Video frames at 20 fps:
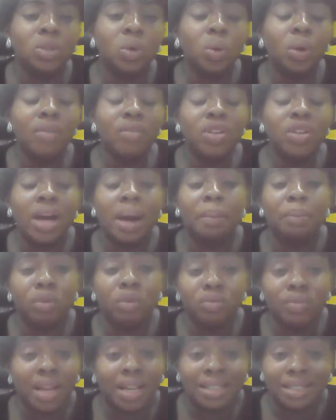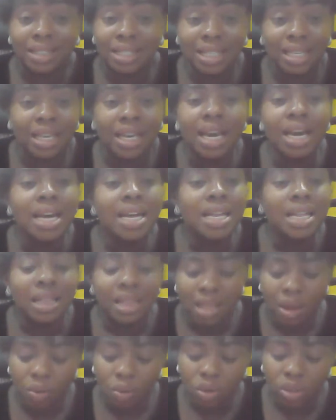So if they can prove that, see,
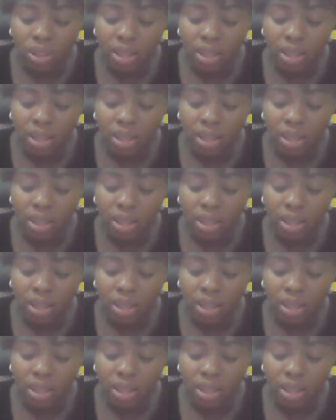there was